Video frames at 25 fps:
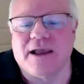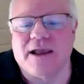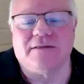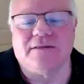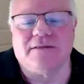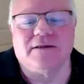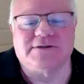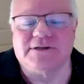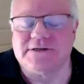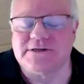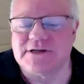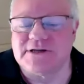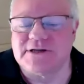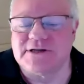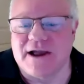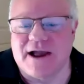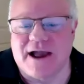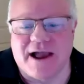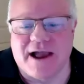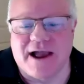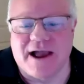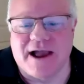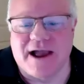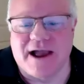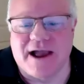there was this
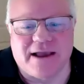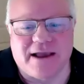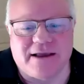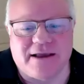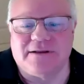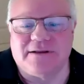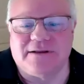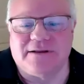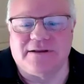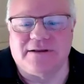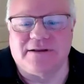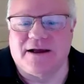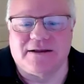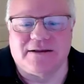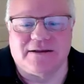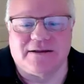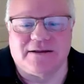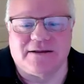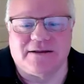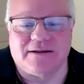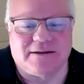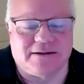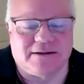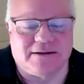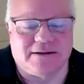guy
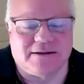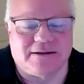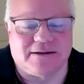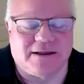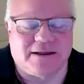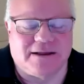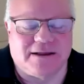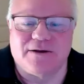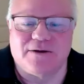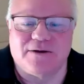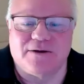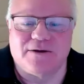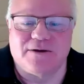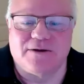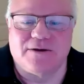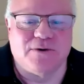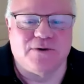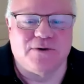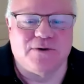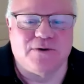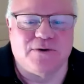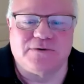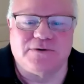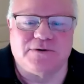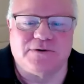
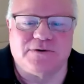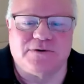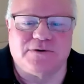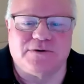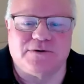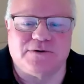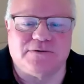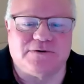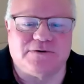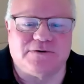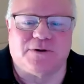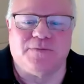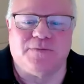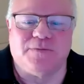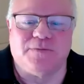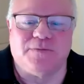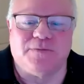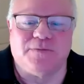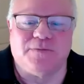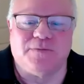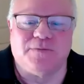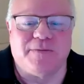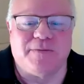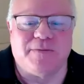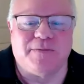who told me
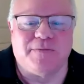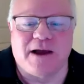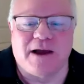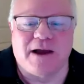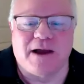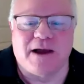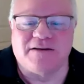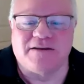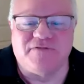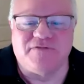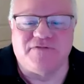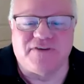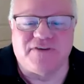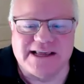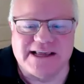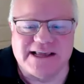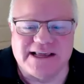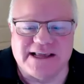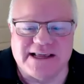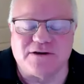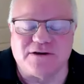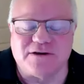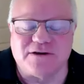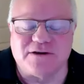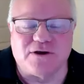about investing
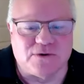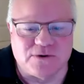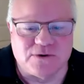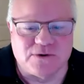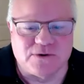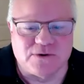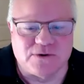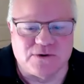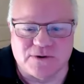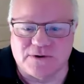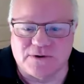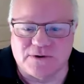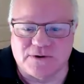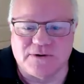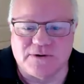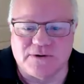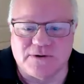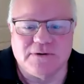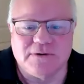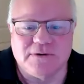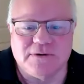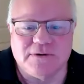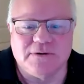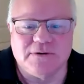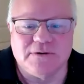in Google.
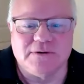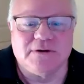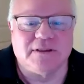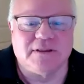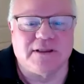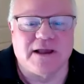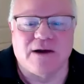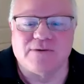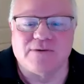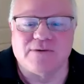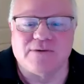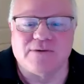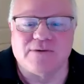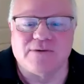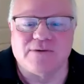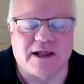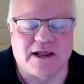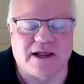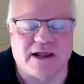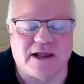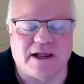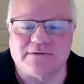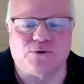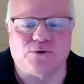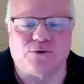And that was
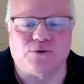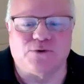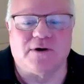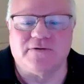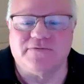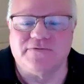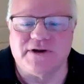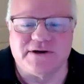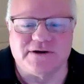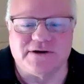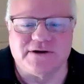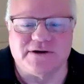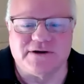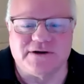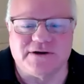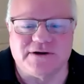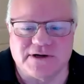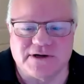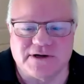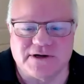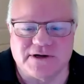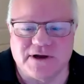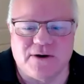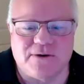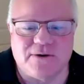like 12 years
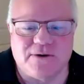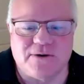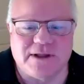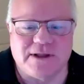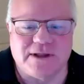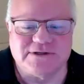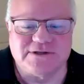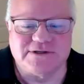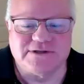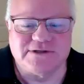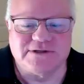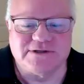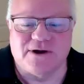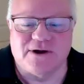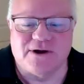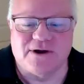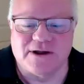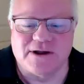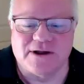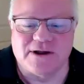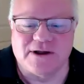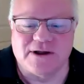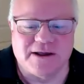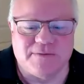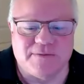ago. He was talking
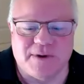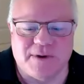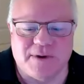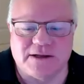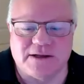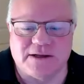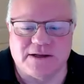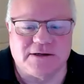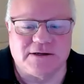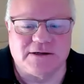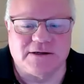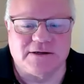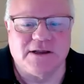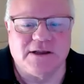about it.